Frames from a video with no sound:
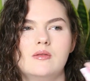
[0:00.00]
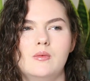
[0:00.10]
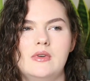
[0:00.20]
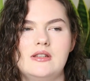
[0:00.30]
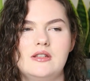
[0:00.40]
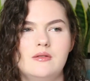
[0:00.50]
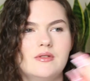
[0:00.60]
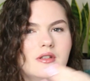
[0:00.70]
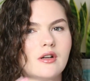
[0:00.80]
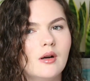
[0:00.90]
what is
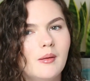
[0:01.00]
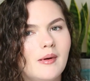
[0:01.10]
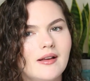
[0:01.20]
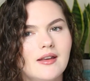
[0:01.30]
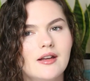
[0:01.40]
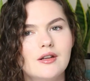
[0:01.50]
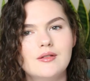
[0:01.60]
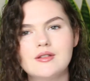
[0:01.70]
used in a caramel macchiato.